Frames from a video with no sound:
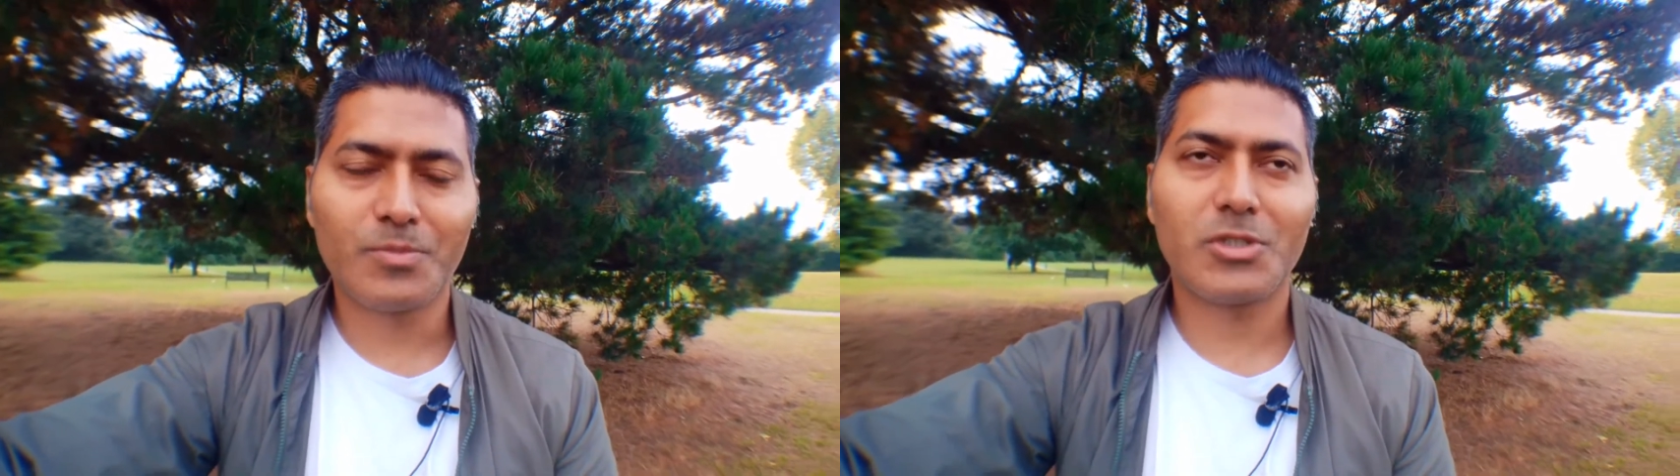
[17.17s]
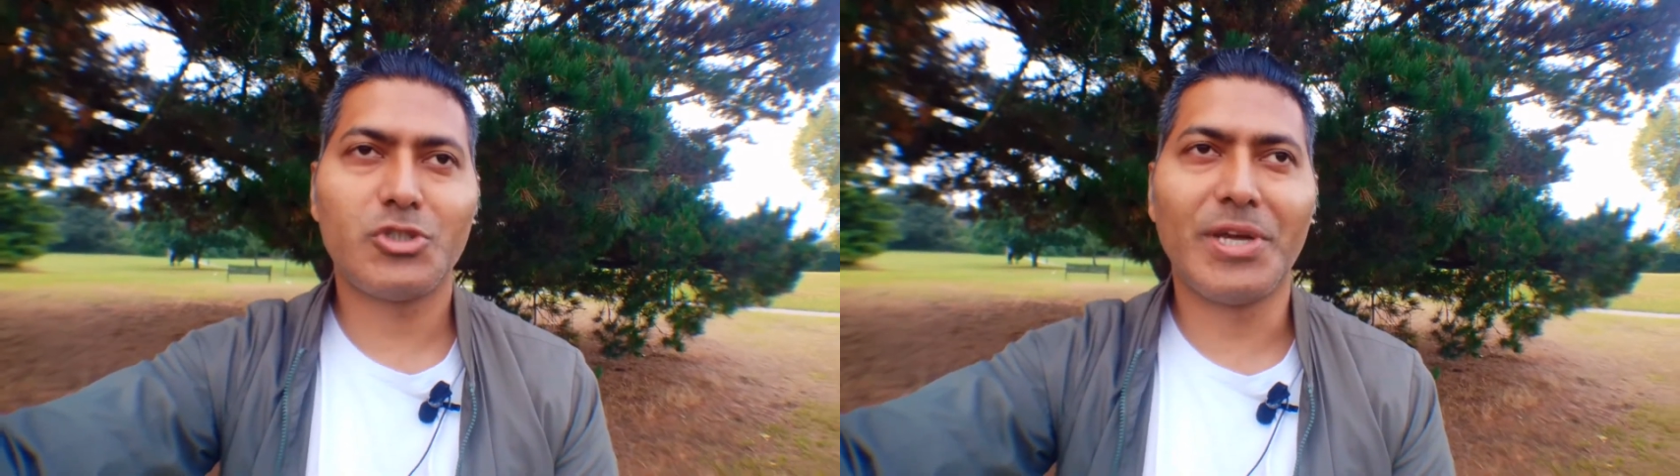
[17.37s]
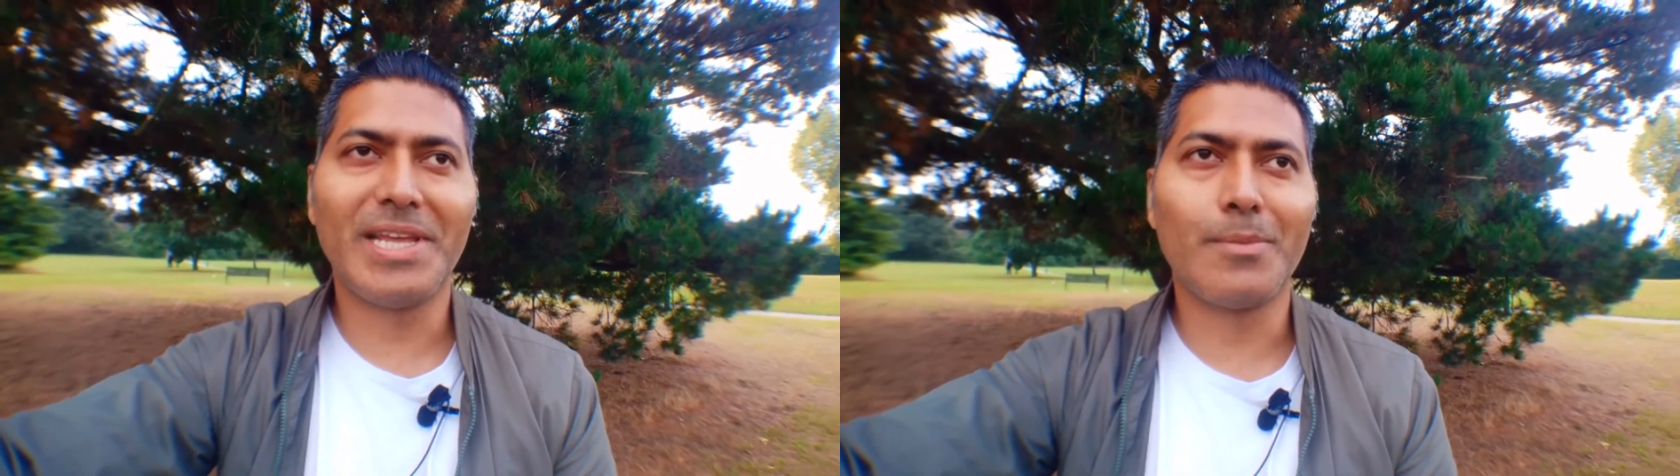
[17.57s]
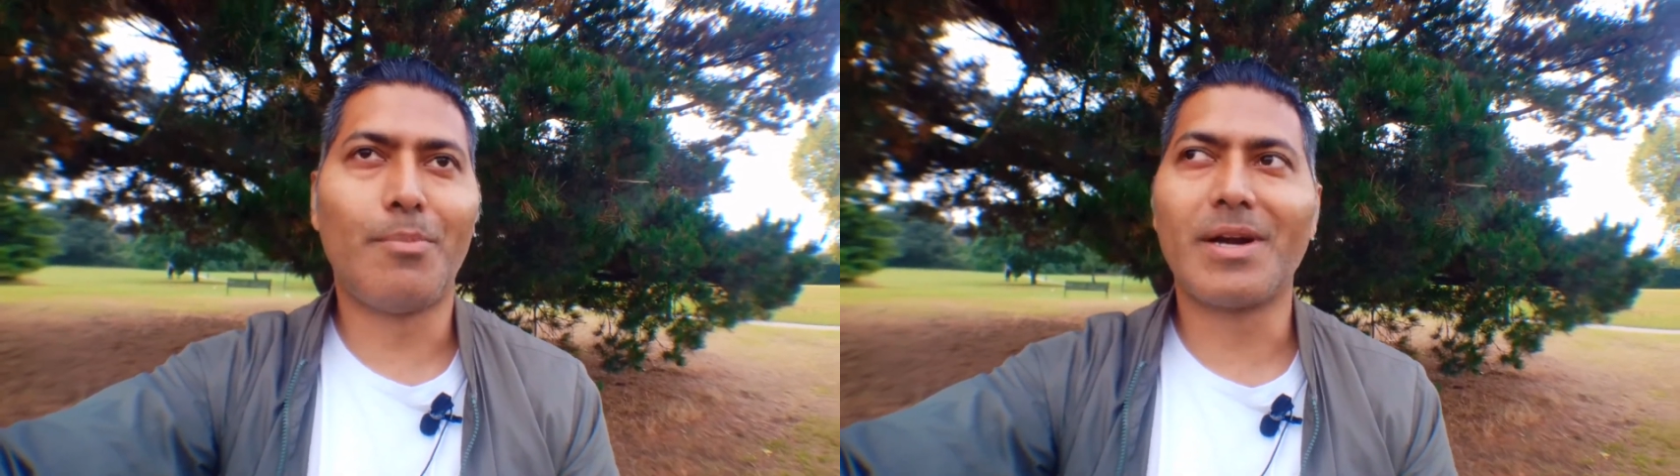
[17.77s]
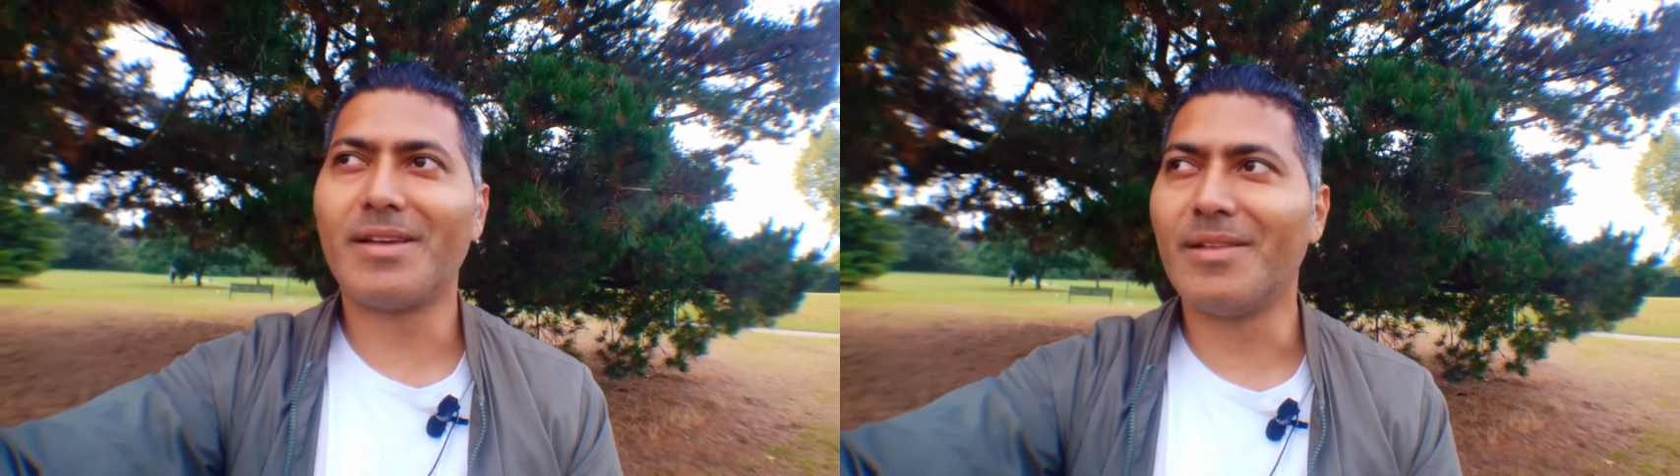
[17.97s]
sharing
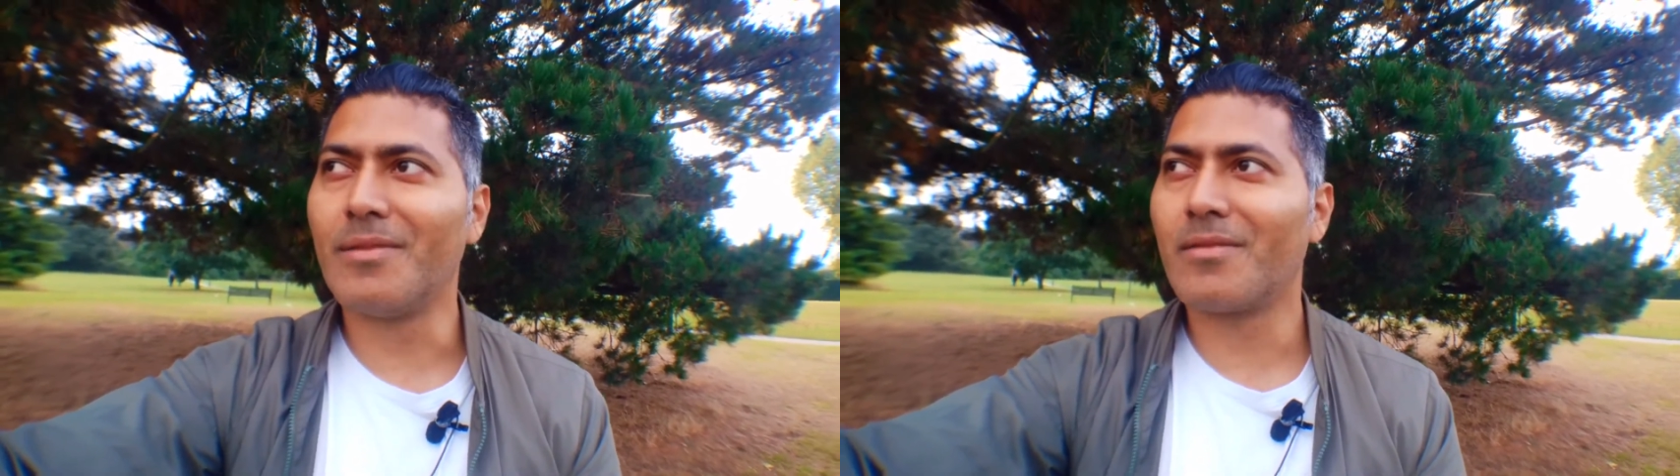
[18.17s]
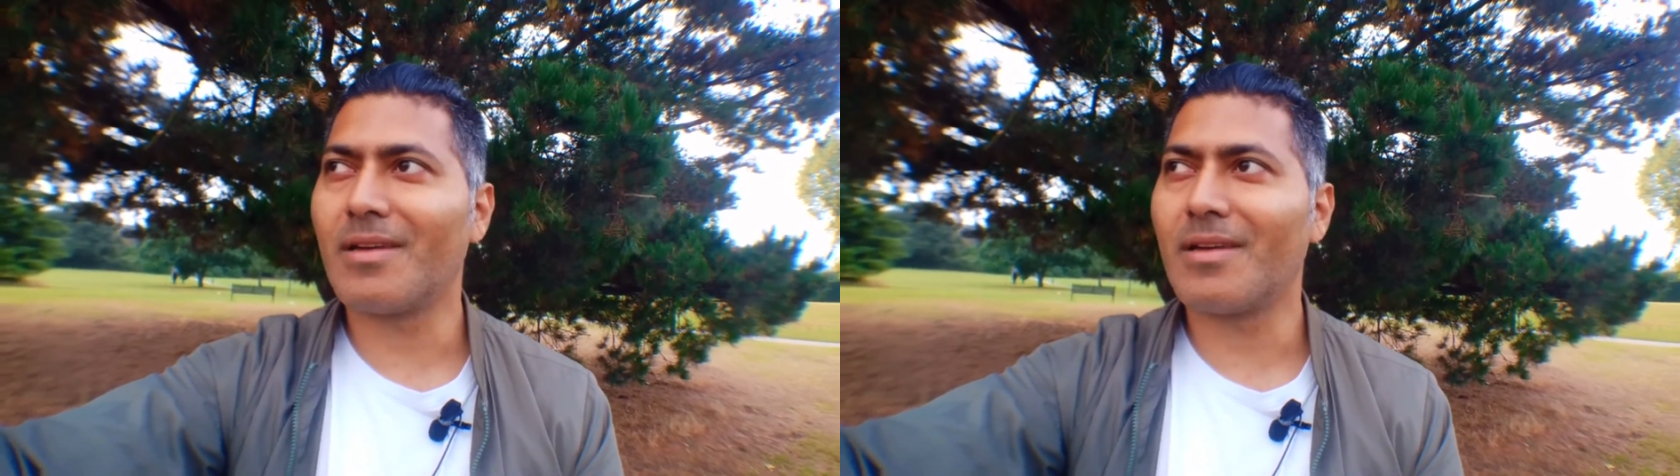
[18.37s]
buttons,